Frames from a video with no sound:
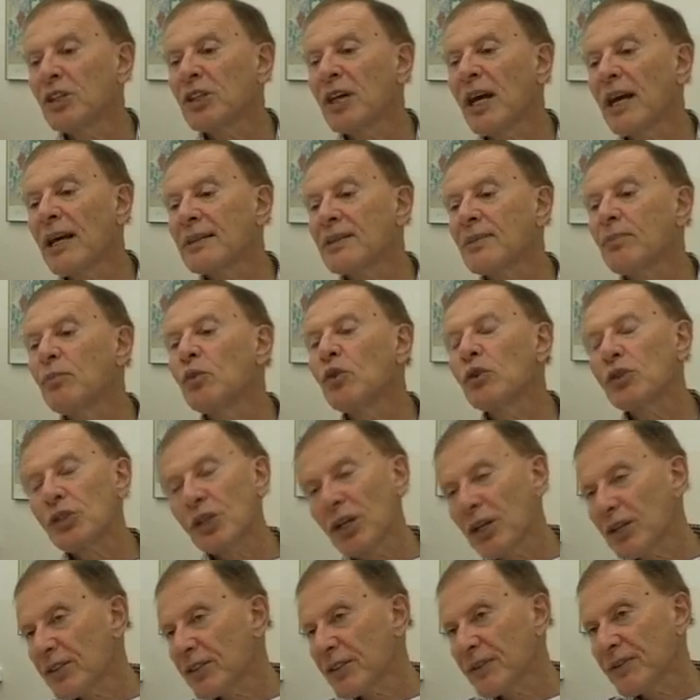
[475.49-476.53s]
has more
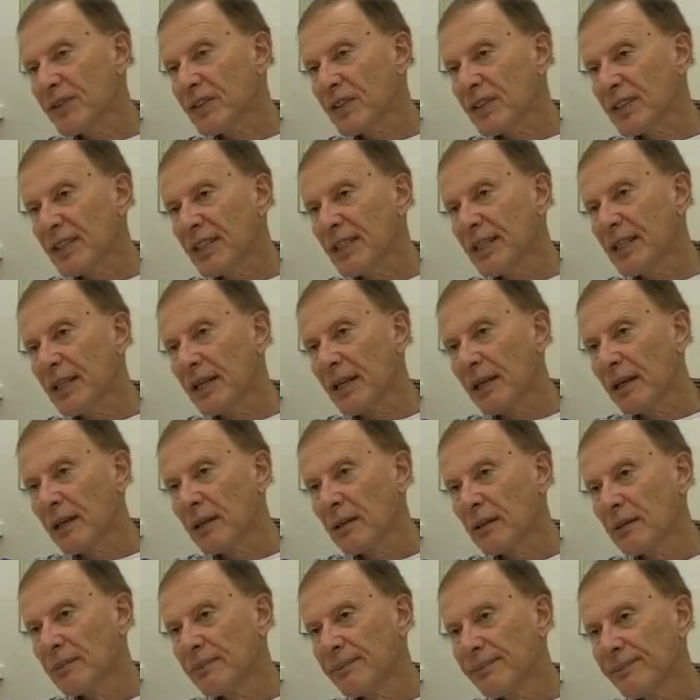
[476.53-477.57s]
chance of succeeding
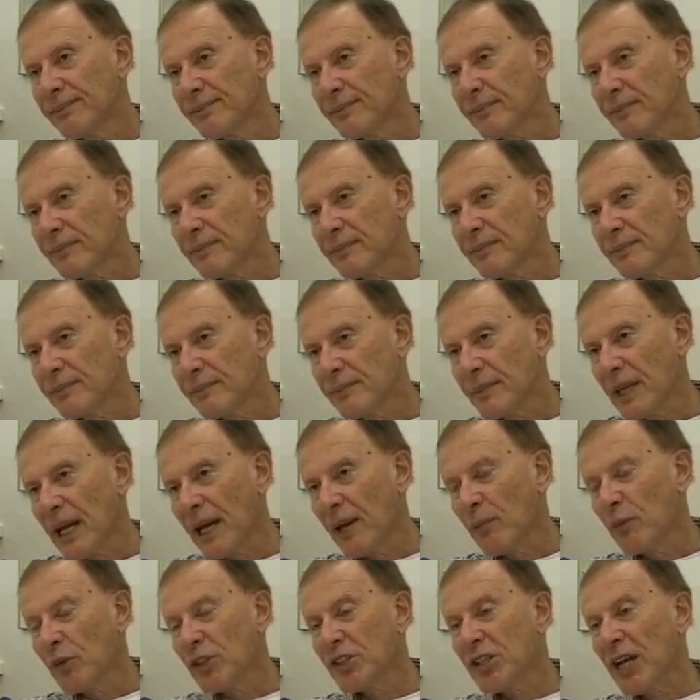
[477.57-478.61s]

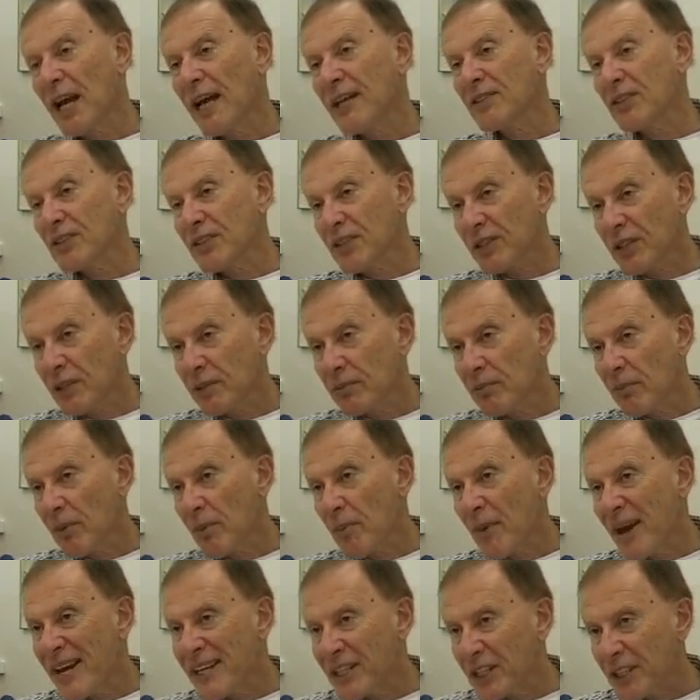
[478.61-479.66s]
and which has a certain
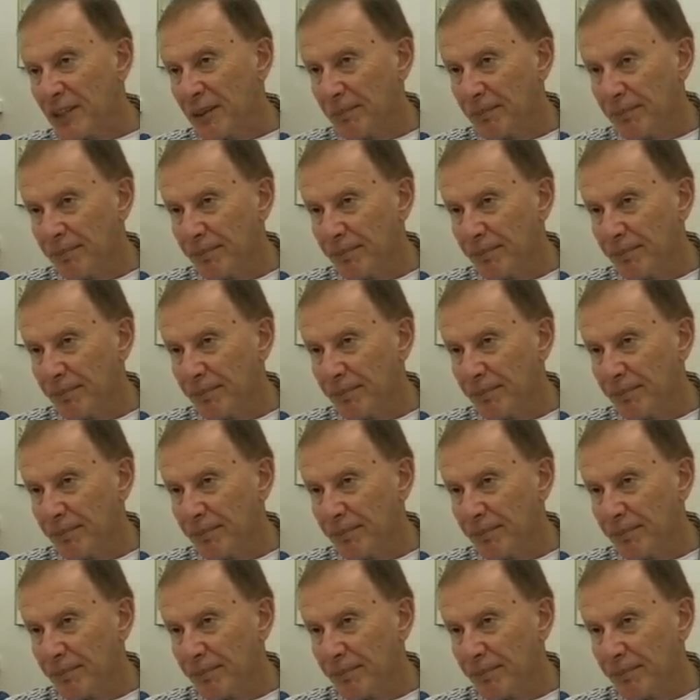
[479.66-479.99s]
momentum,